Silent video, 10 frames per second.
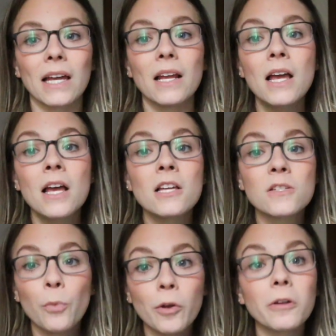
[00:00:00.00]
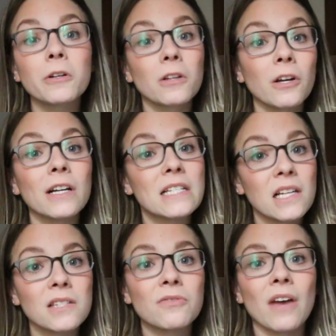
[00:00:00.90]
And spoiler alert, it
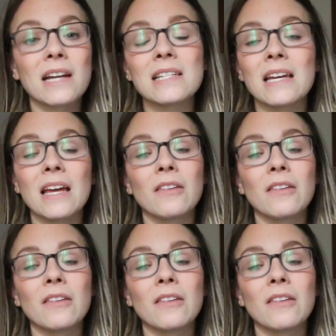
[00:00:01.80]
does affect it.